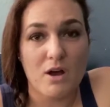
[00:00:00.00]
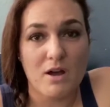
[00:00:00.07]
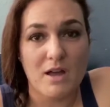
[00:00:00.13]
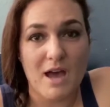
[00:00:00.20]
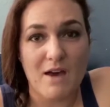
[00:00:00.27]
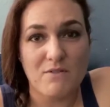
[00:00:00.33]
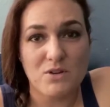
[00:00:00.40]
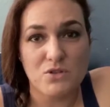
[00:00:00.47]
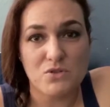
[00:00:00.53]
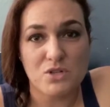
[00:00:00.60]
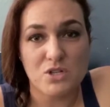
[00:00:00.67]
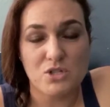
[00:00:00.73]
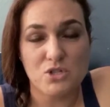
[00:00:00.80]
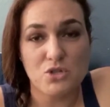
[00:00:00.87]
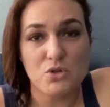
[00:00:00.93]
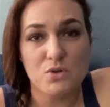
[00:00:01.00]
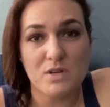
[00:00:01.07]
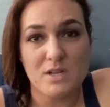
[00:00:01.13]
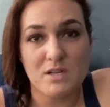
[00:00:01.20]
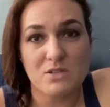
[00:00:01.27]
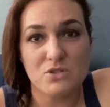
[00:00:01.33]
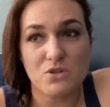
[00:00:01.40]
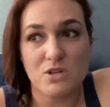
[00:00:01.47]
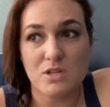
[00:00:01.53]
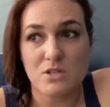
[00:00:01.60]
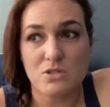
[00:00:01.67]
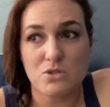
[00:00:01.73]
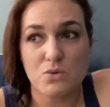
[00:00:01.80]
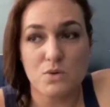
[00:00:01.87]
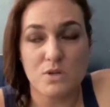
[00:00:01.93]
avenues you can do is you
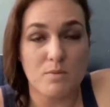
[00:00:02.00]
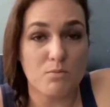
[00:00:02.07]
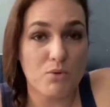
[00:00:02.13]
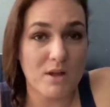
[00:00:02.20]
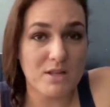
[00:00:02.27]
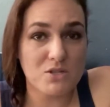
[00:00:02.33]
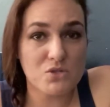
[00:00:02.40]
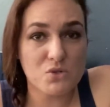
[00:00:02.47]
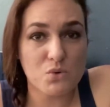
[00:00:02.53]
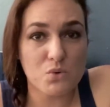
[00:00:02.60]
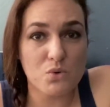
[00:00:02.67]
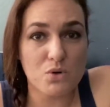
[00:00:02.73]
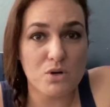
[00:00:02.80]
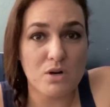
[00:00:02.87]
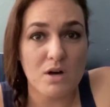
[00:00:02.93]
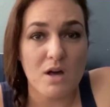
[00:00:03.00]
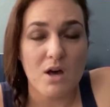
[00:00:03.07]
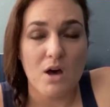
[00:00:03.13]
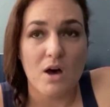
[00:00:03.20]
can do an umbrella school,